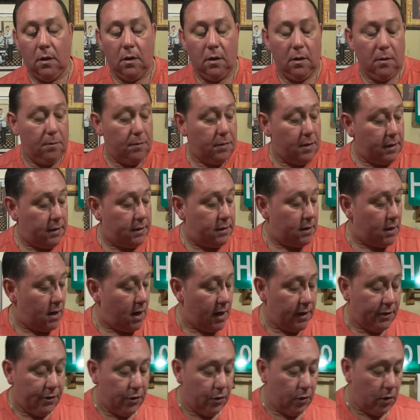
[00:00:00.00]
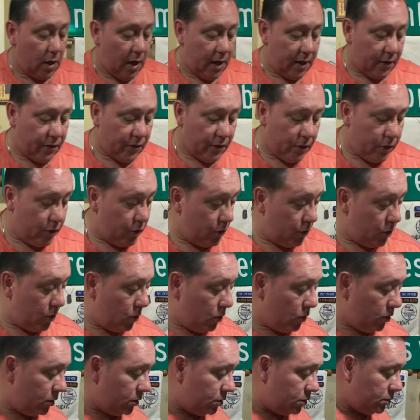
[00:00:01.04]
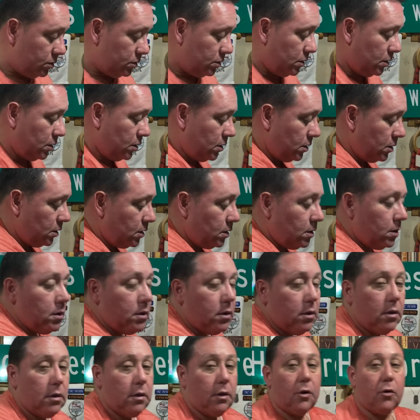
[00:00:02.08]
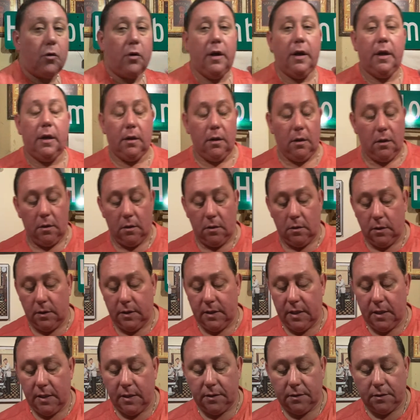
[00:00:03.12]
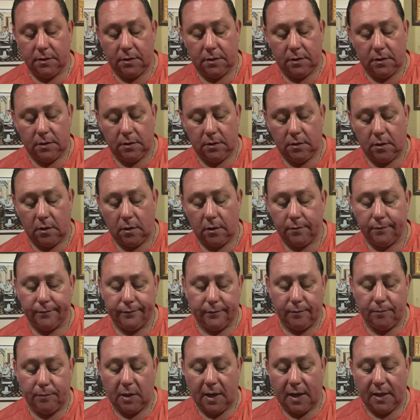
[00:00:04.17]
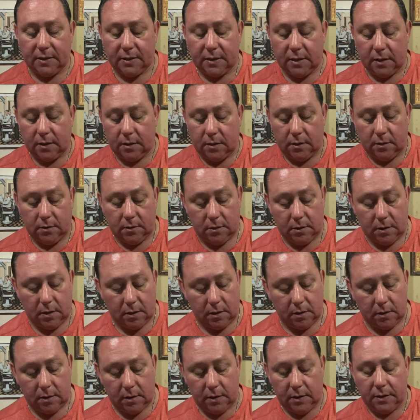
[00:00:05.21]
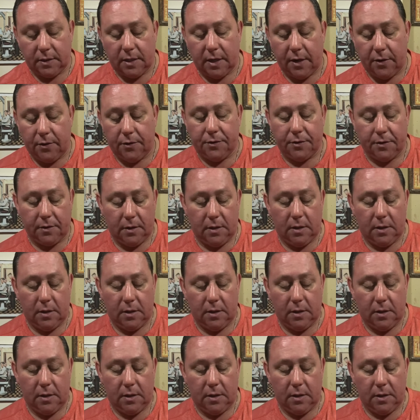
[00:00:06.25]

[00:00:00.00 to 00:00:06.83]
But I do like the new green tins or plastic containers.